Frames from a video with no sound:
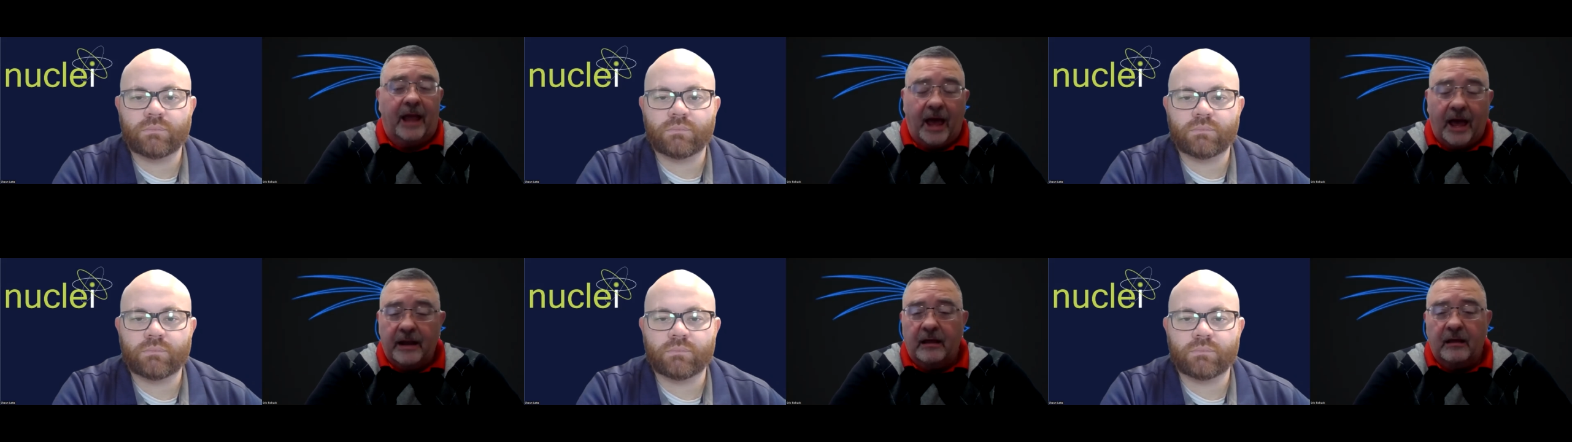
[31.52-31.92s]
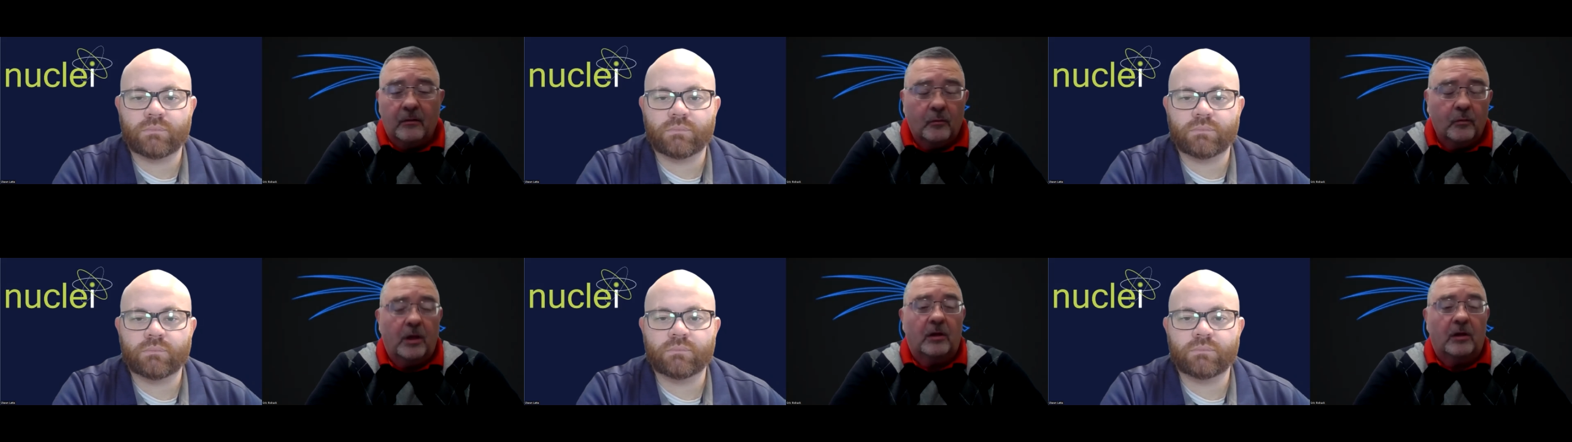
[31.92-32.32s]

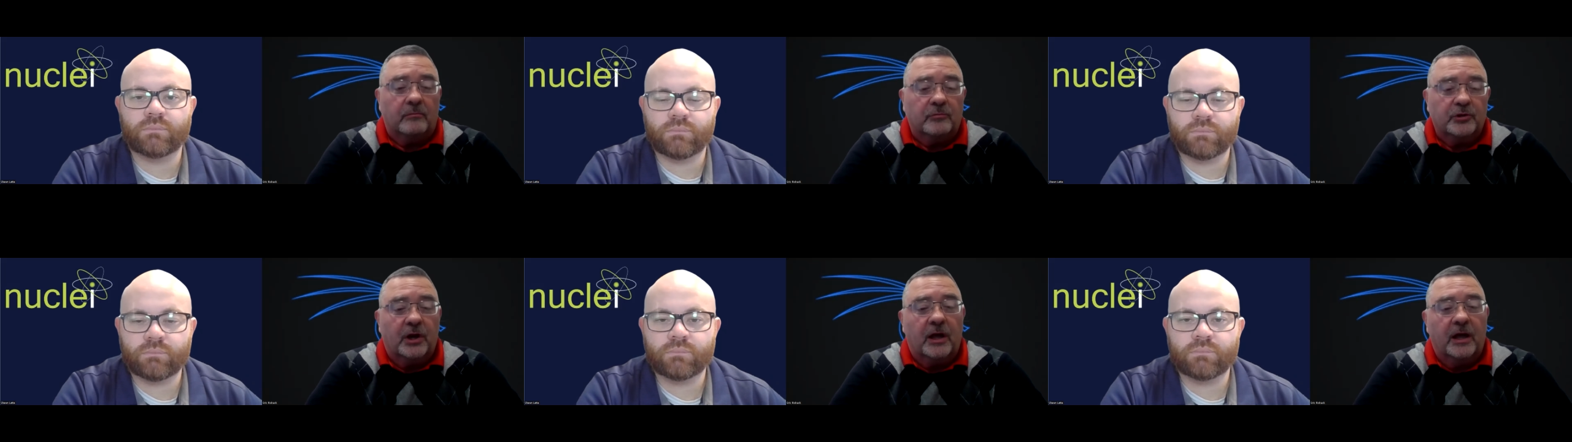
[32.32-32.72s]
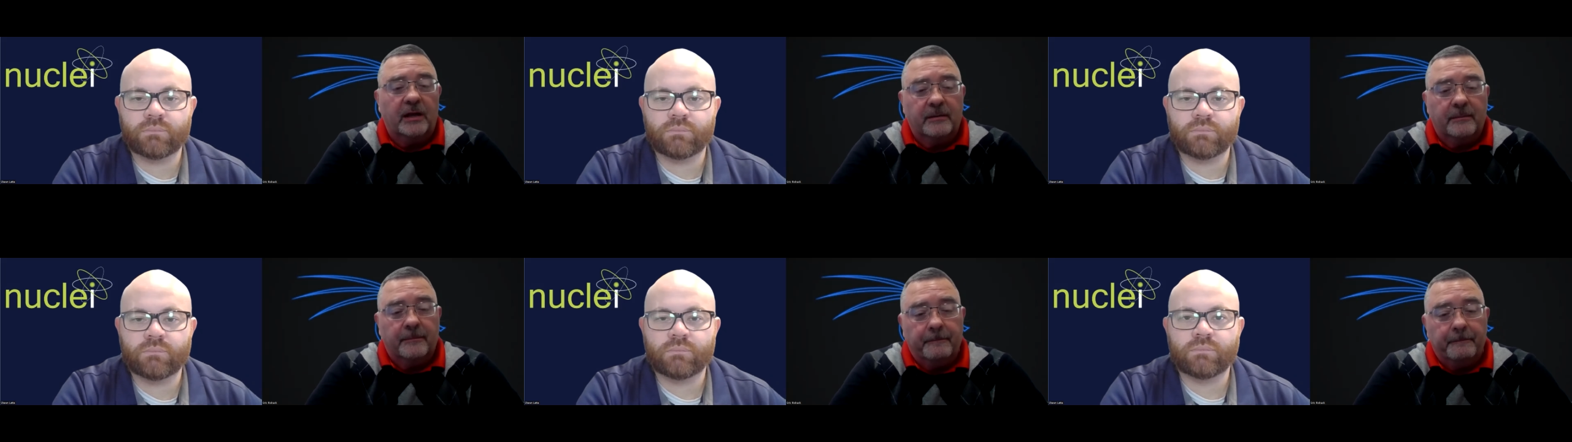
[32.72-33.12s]
Speaker 1: Data. Welcome,
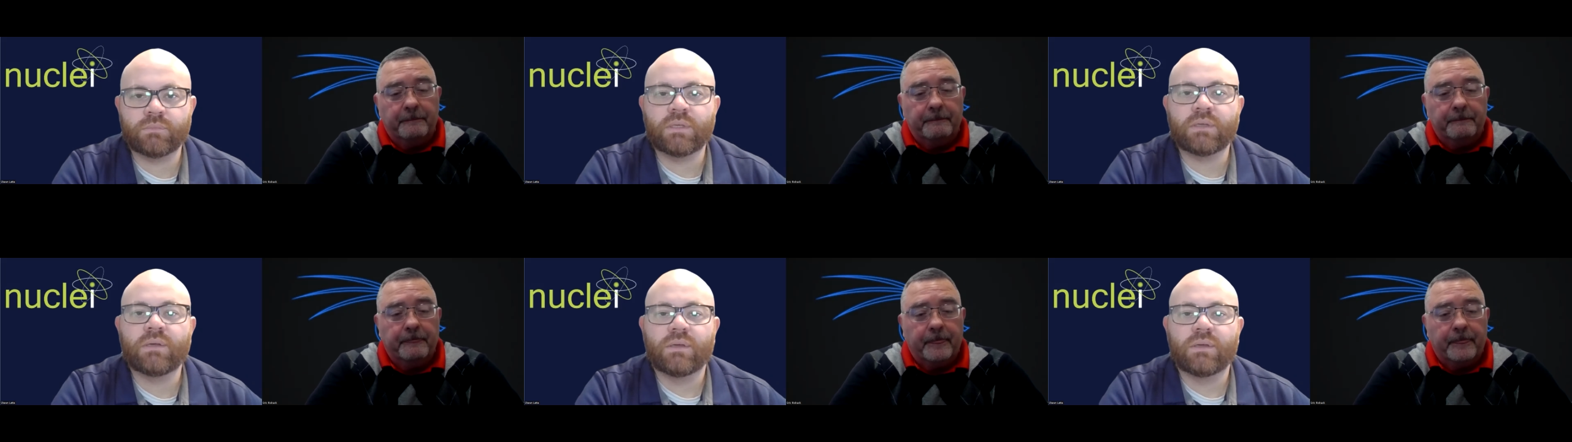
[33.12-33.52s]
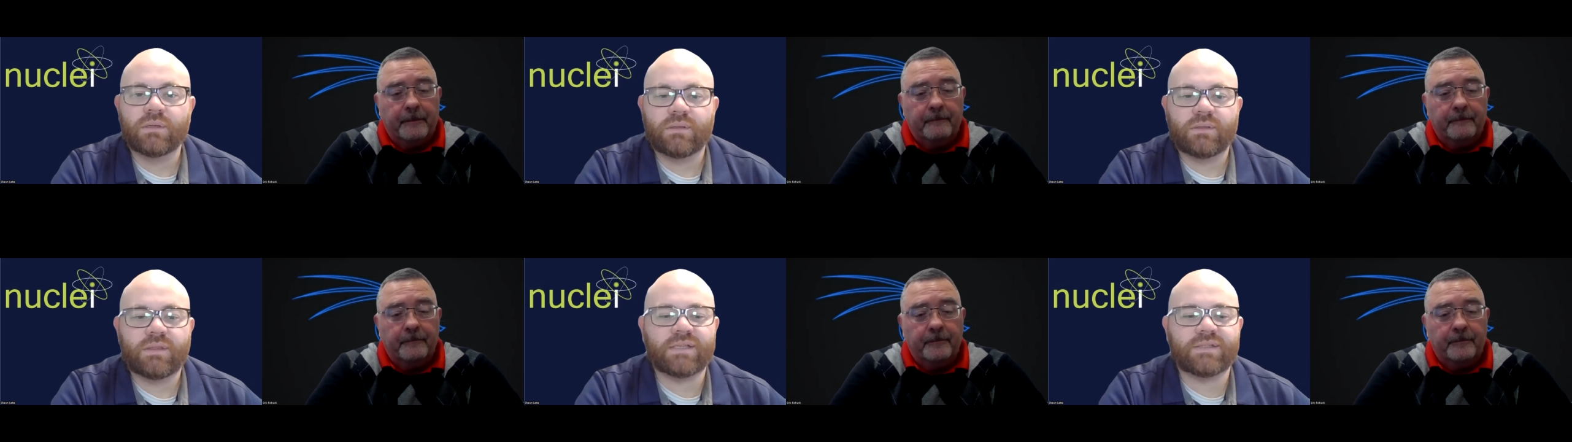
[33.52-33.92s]
Sean.
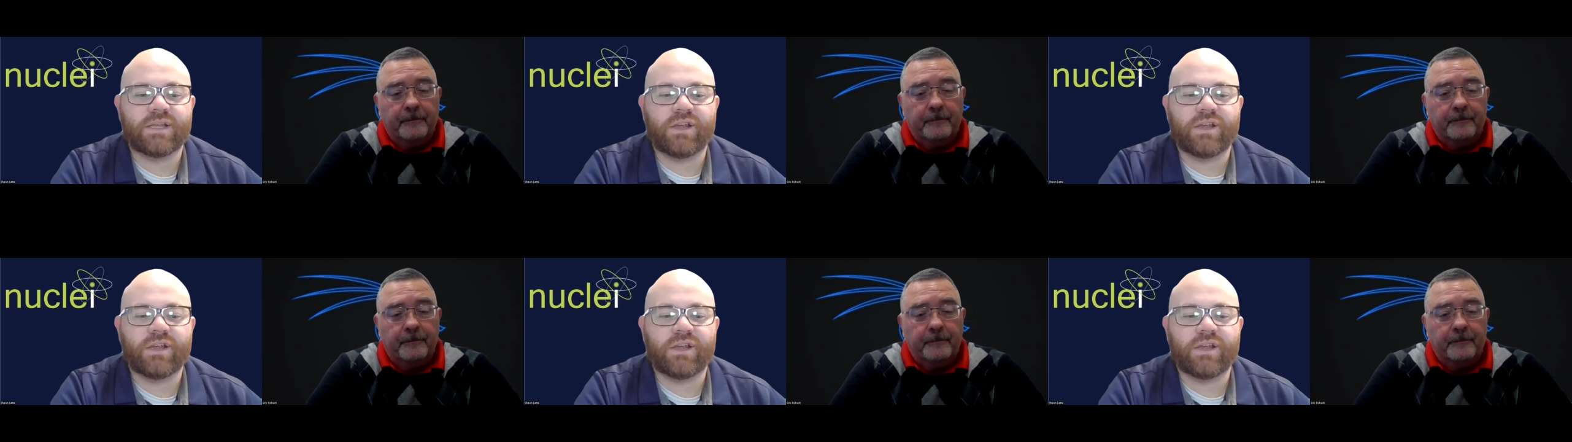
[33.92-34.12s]
Thanks,